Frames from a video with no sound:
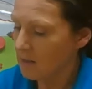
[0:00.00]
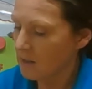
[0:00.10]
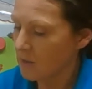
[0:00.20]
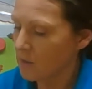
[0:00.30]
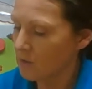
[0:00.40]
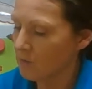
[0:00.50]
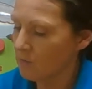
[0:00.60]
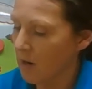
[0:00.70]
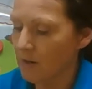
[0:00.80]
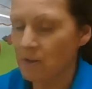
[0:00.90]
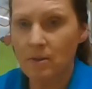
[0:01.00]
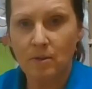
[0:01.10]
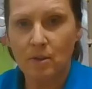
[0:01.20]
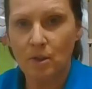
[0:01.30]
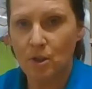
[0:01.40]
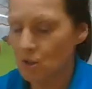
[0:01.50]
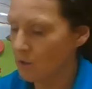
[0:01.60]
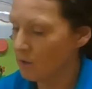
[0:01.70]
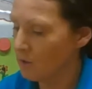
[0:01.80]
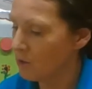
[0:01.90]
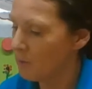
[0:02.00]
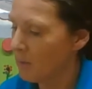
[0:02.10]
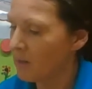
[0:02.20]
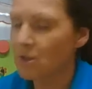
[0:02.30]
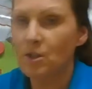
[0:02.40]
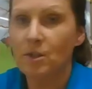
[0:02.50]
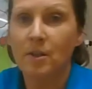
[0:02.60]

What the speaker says: so it doesn't run too much.